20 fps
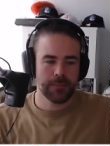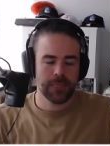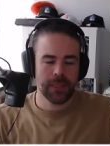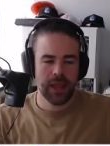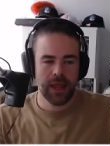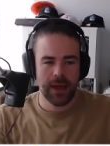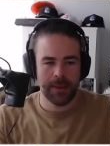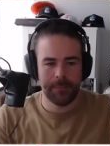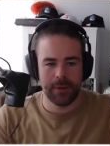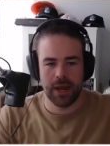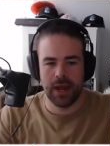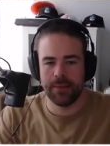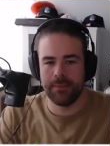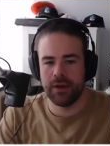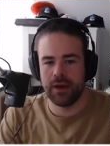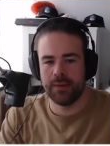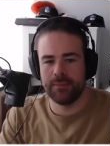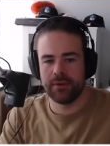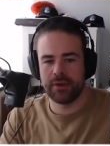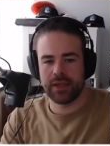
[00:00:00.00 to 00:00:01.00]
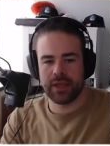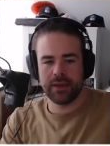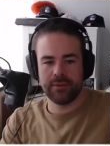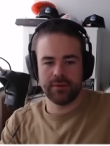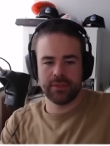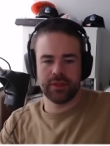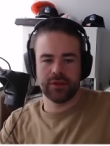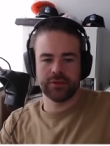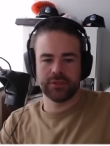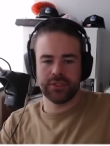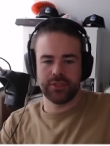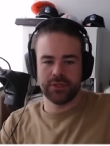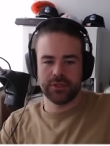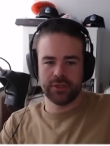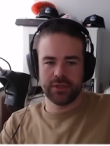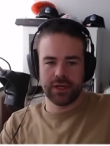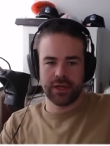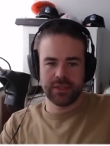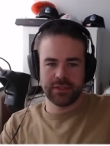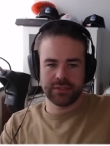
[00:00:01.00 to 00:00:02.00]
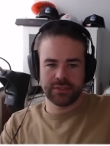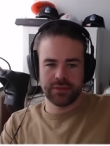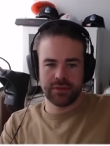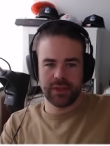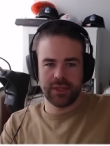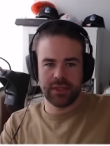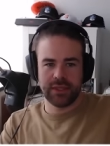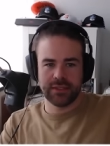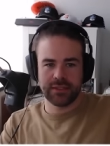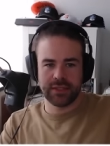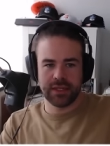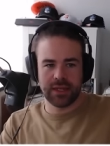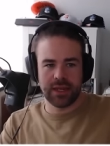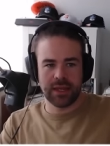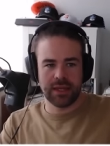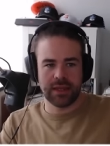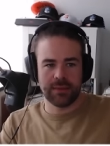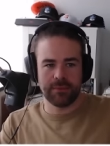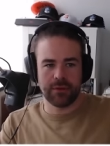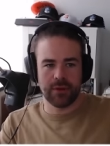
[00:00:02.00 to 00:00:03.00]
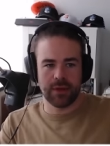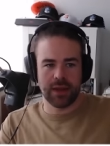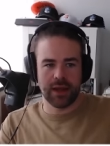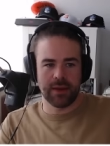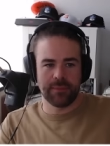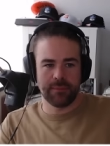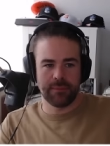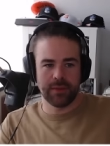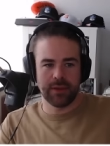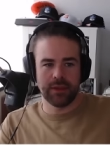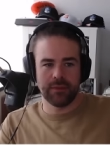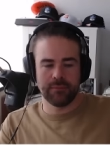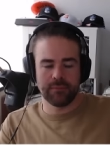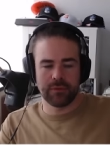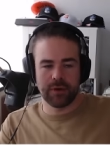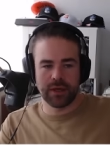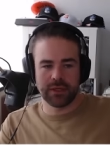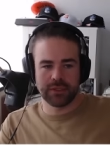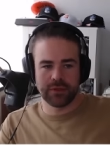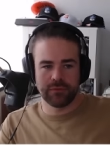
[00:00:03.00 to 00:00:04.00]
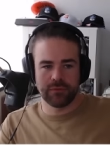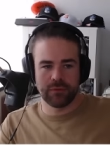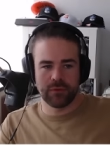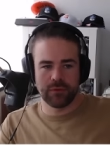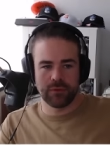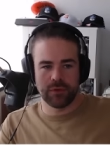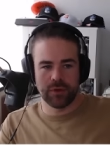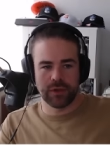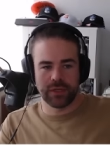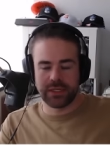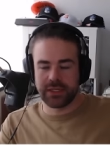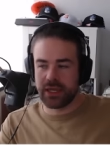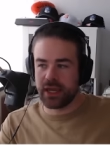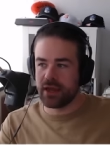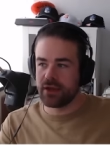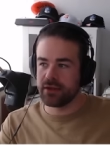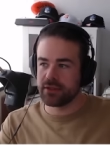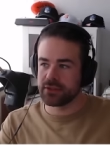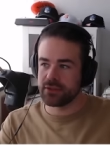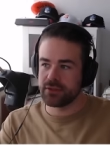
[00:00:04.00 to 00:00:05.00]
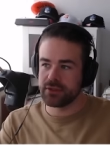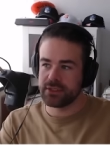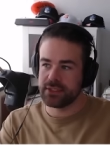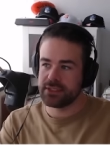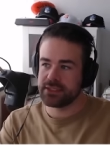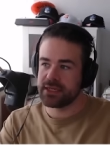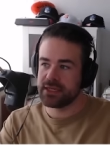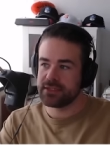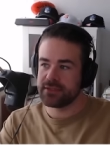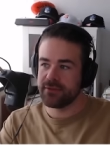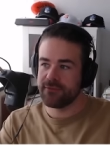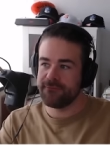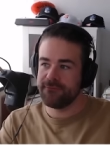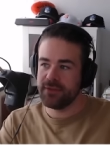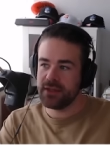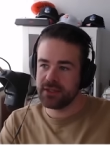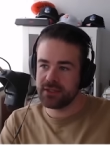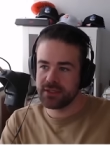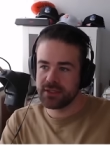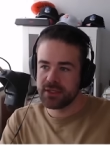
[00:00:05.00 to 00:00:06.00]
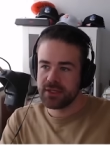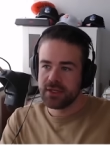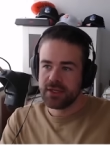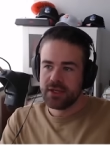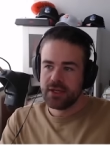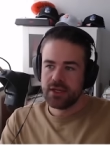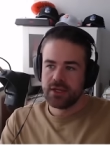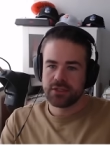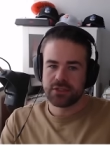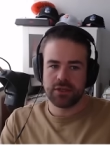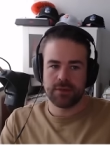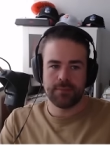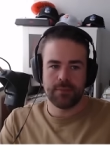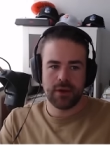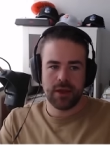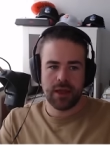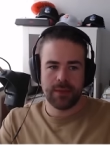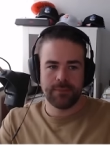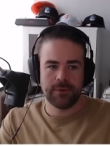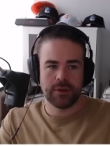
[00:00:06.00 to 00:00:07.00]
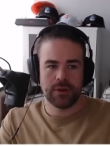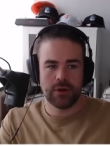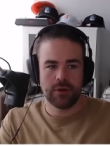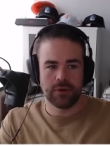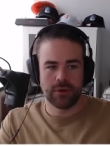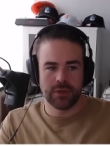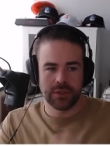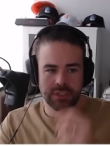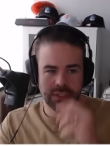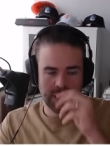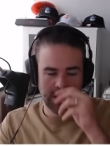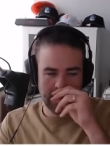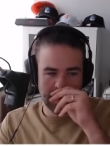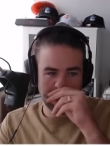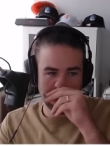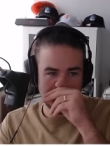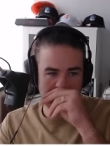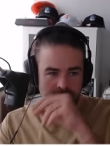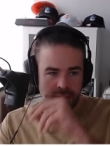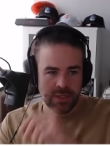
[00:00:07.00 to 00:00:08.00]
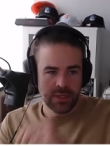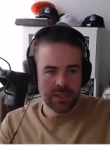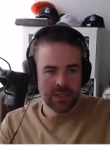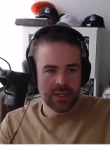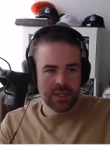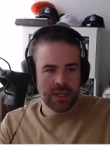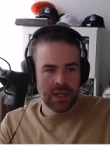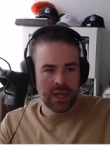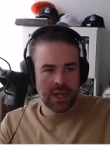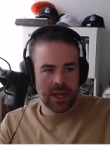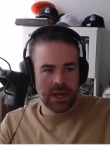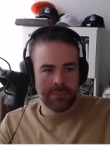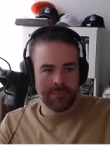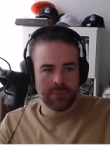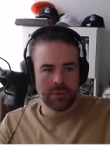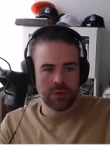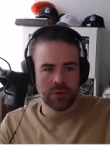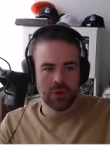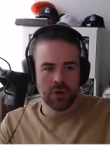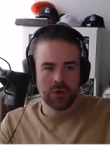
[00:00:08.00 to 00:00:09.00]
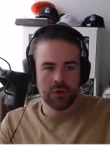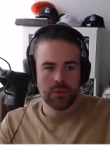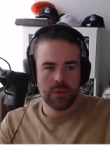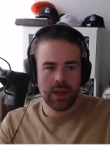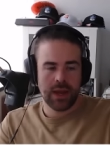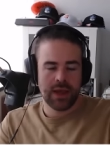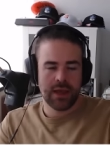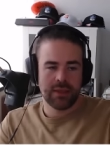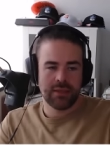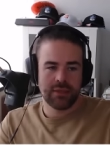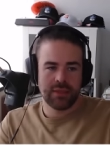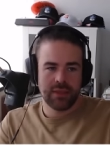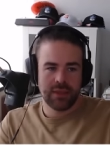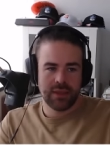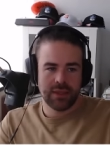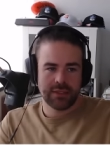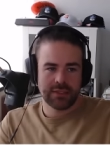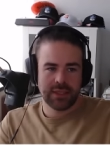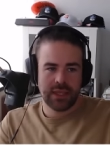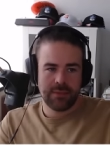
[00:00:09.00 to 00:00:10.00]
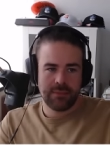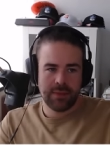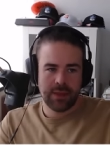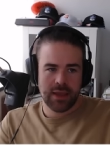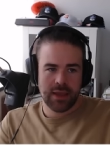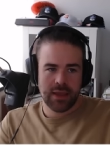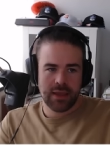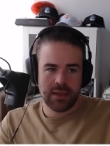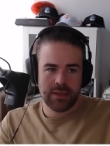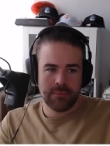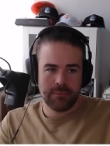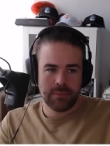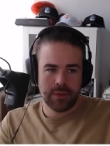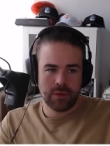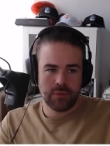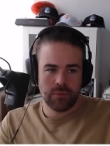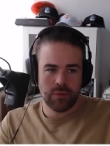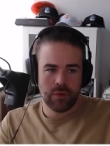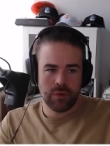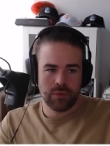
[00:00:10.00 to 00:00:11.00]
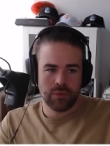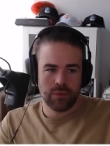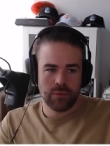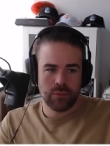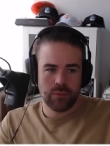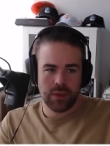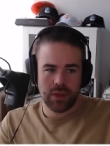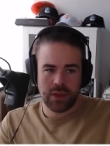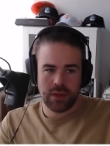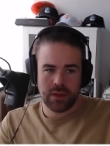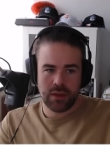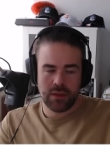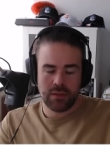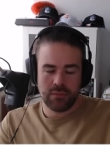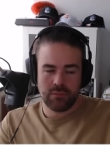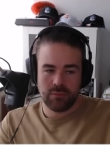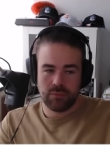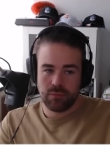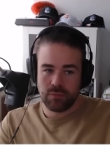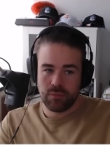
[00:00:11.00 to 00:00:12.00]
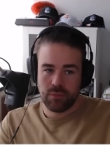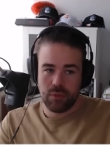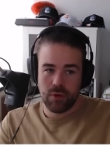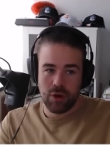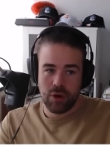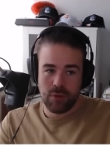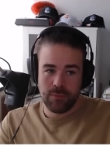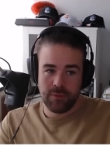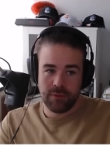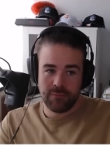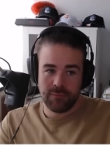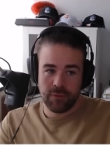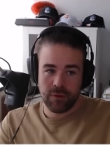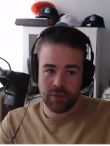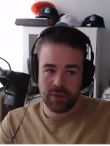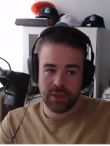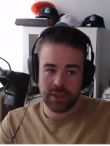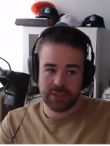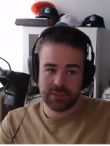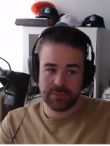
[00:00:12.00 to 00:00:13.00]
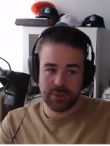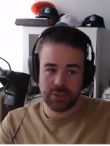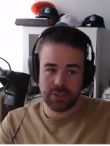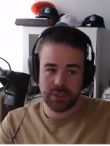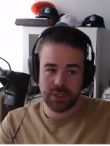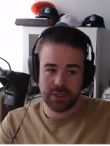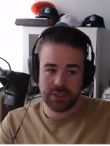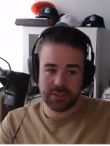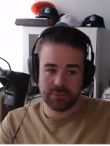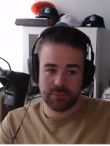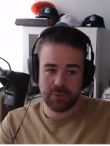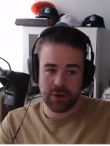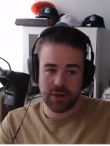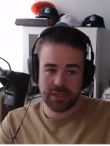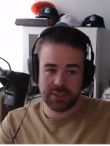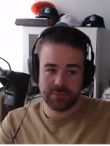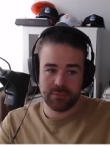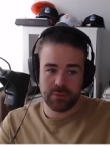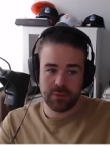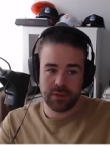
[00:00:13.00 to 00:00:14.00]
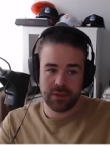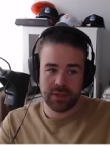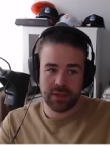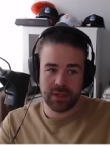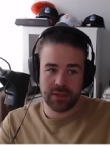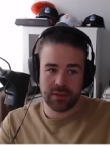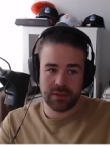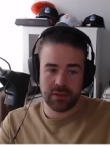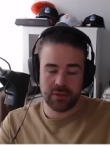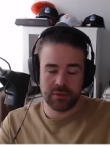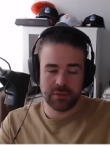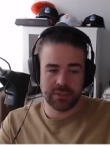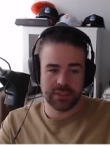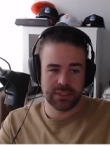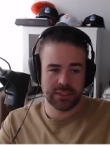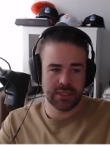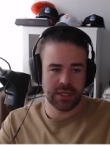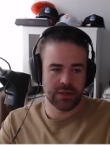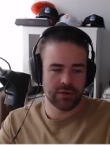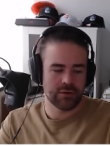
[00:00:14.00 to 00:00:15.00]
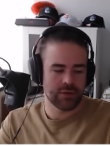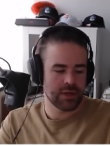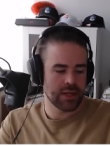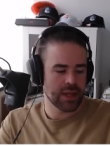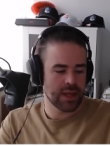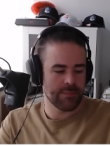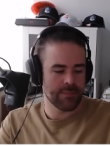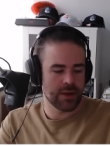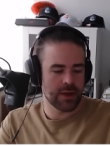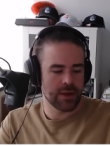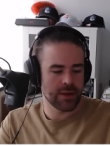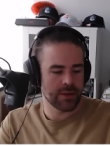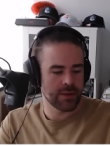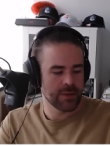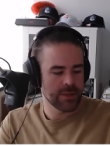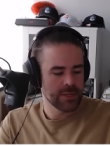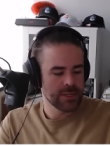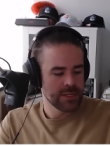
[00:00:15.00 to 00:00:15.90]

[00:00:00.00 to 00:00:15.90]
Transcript: Uh, but I'm I'm okay with LDU. I still think he's going to end up going up in price overall, not down, as long as he stays fit. So I'm happy to hold on to him. Um, Yeo had the CBA mid roll that we were hoping for, I think, especially at his price point, that low 600k mark.